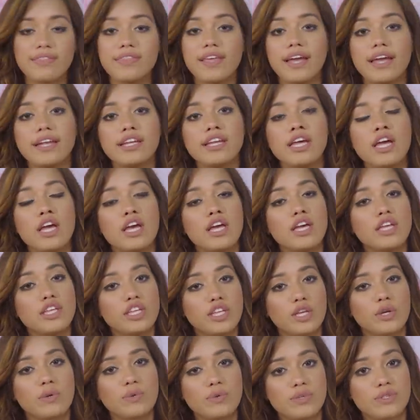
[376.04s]
and then
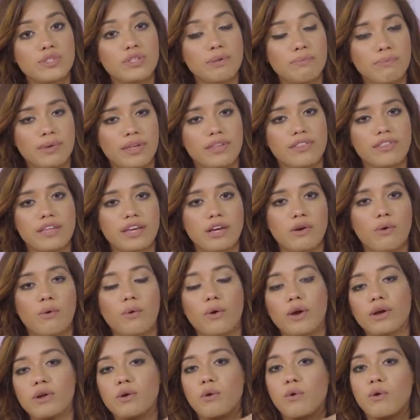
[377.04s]
use Mythic
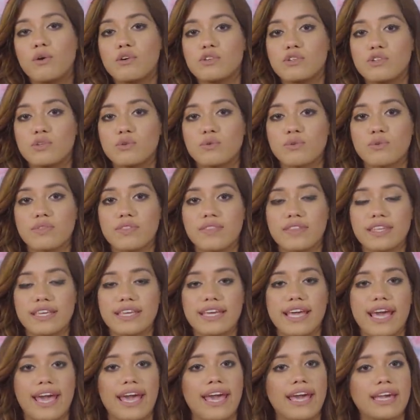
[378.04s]
Oil onto
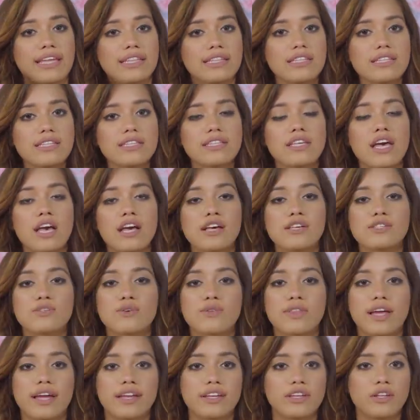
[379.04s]
the ends
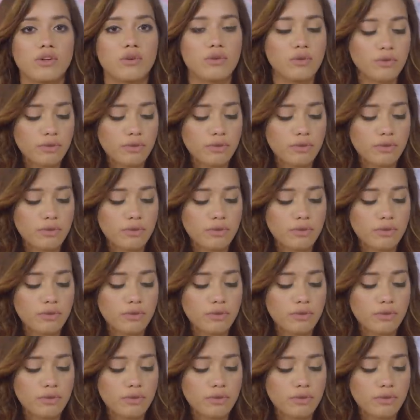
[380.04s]
so that, you